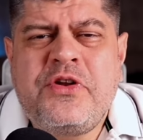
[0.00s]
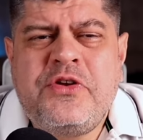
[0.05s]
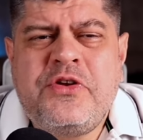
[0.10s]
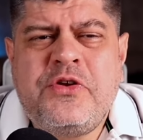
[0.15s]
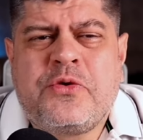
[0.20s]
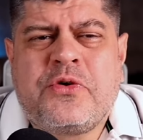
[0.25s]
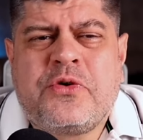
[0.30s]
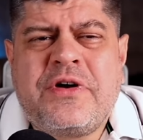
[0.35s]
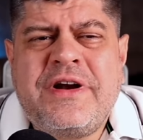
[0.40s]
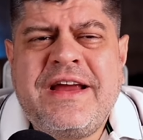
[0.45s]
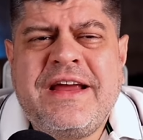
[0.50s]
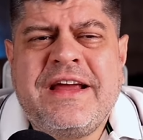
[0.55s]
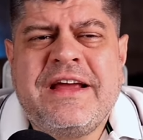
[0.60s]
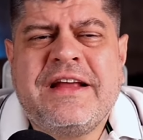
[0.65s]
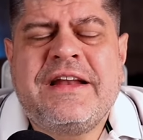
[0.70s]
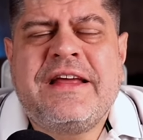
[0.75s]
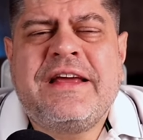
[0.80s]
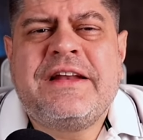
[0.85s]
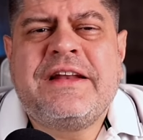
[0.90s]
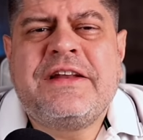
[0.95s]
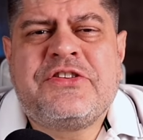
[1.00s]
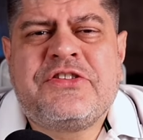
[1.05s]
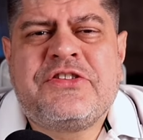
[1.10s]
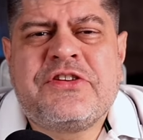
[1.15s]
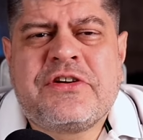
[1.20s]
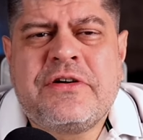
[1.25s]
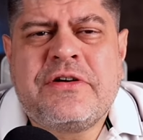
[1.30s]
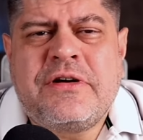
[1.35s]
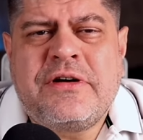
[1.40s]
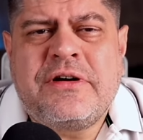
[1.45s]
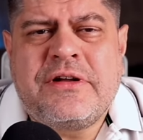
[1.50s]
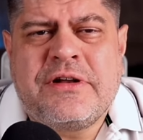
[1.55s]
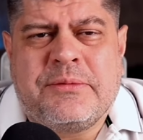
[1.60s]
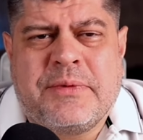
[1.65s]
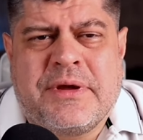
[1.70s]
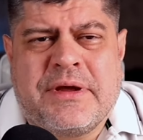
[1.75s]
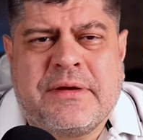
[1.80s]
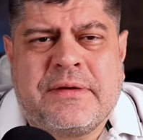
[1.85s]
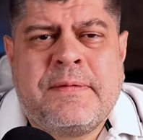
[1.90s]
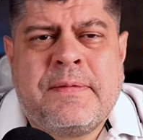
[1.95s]
Ukraine and its
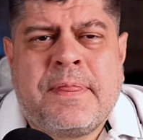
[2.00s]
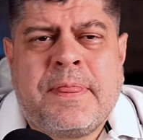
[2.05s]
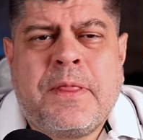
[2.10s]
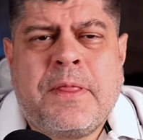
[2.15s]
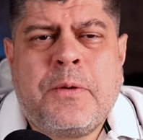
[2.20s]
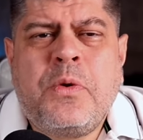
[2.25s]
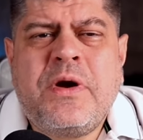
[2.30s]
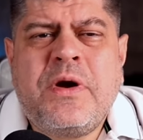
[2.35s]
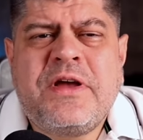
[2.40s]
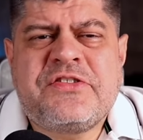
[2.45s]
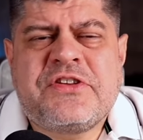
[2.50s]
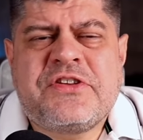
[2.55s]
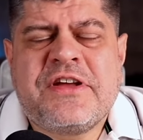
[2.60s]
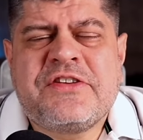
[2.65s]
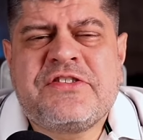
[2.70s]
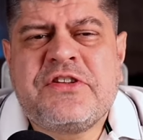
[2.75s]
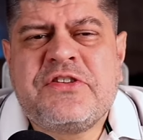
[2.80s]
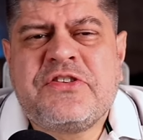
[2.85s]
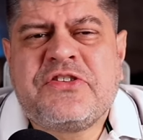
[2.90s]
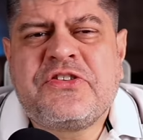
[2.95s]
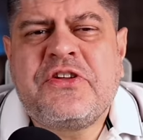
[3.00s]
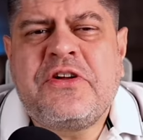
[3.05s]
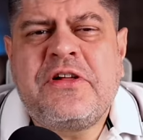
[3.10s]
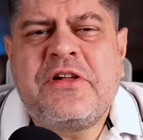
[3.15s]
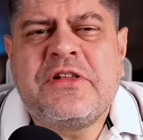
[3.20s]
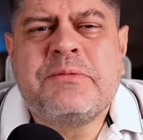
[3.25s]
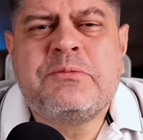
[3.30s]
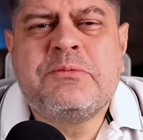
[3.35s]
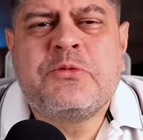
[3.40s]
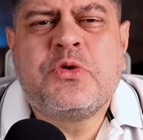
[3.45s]
economy. The West has installed him to